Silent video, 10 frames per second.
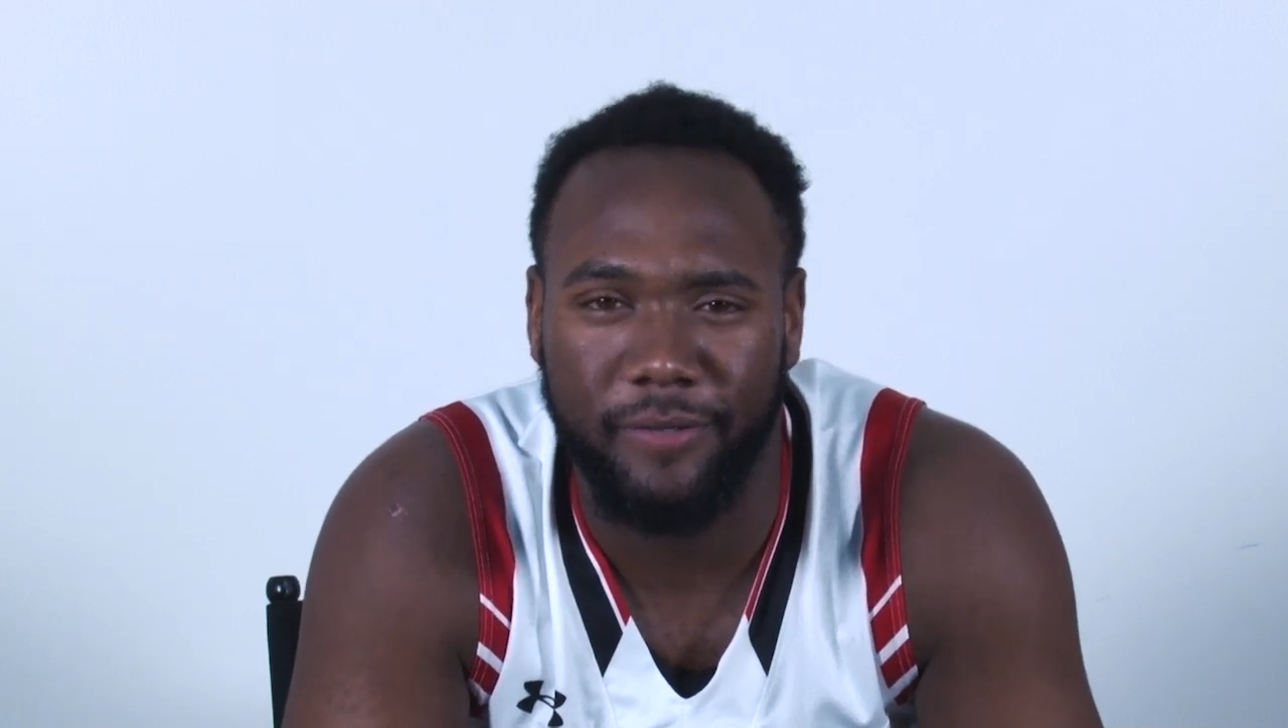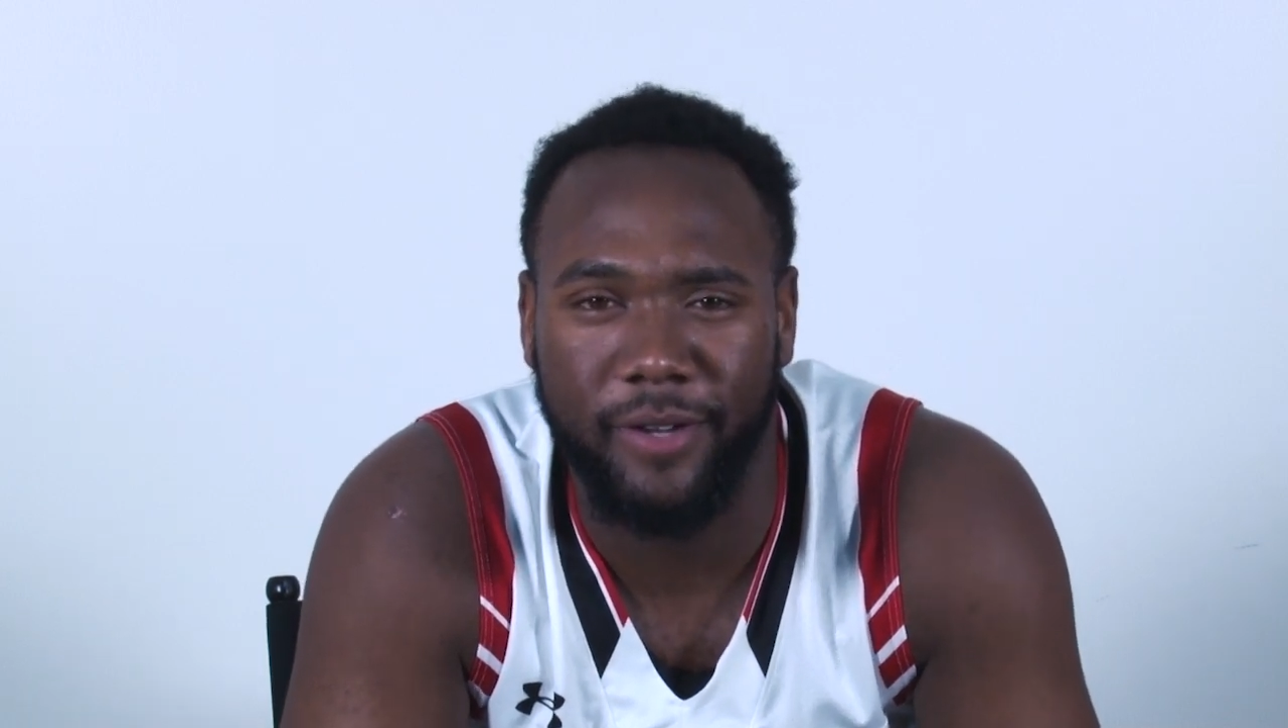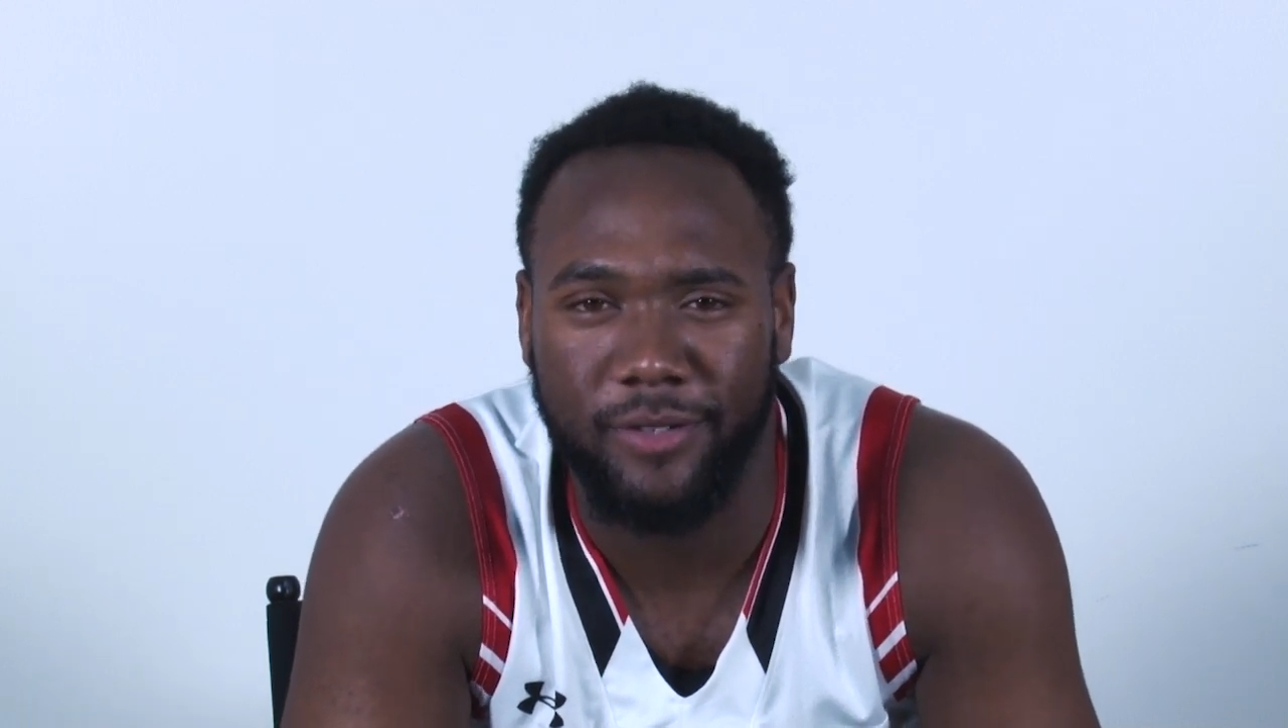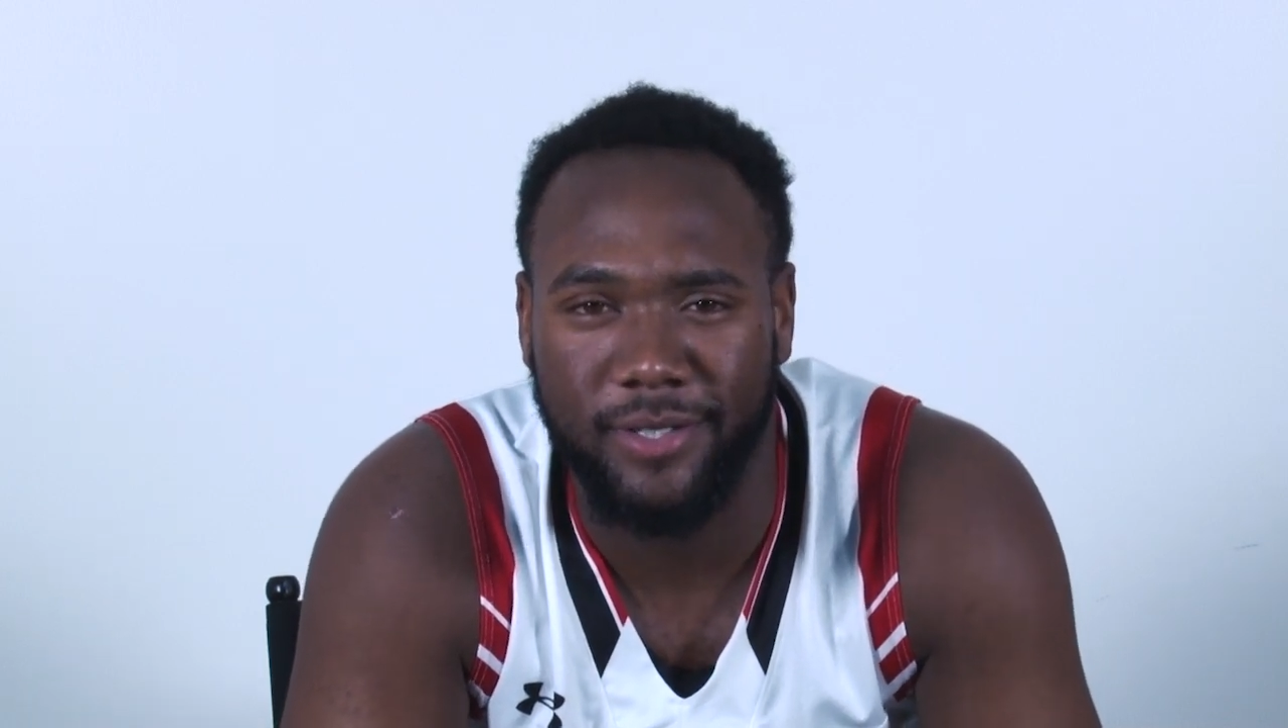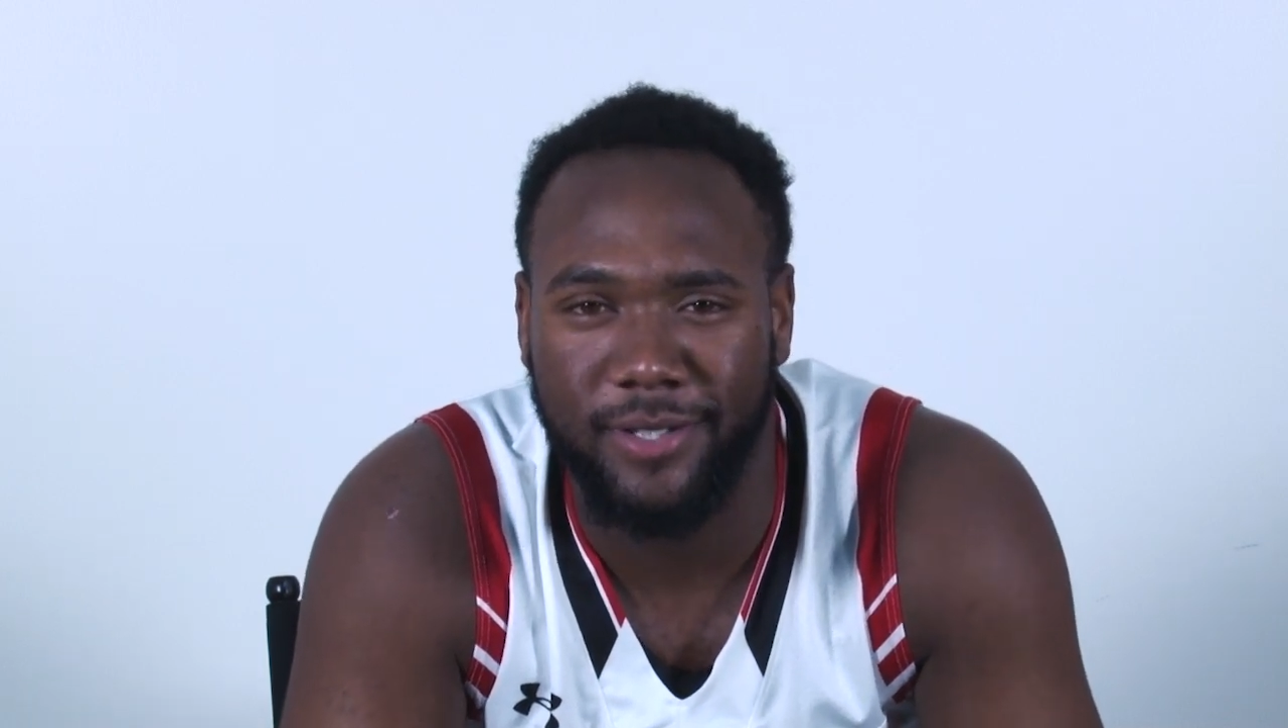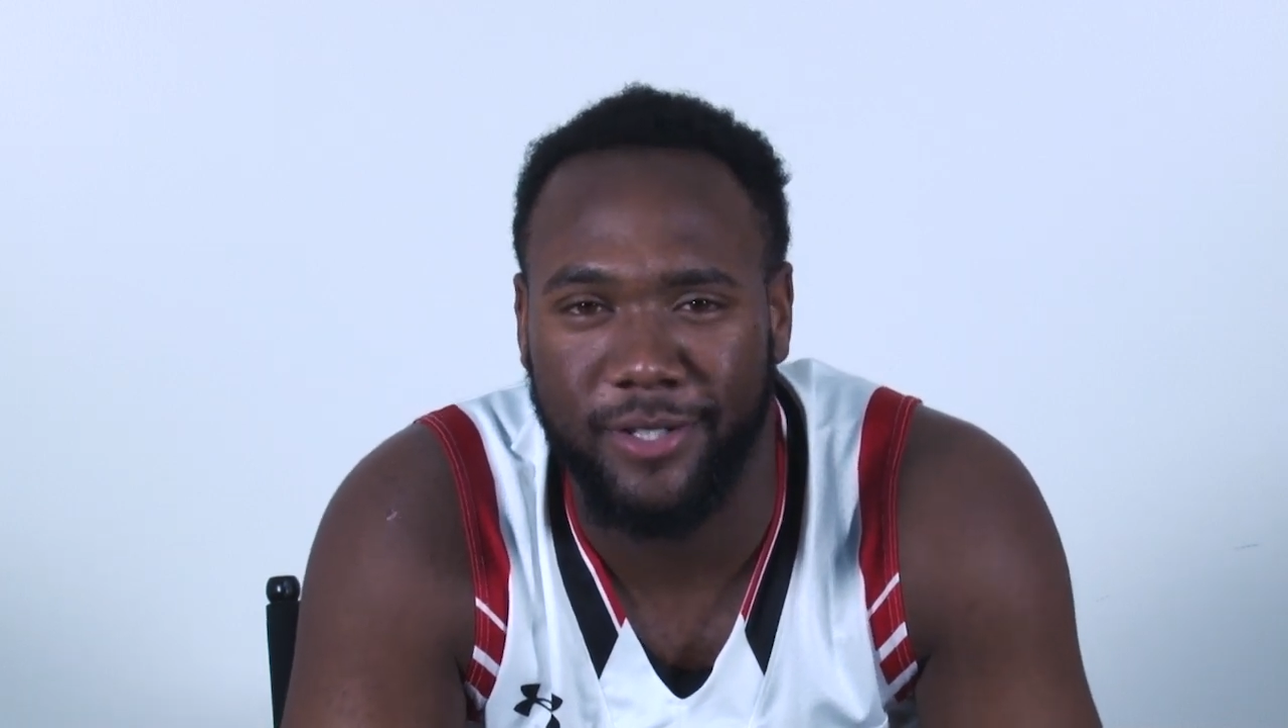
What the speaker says: favorite since I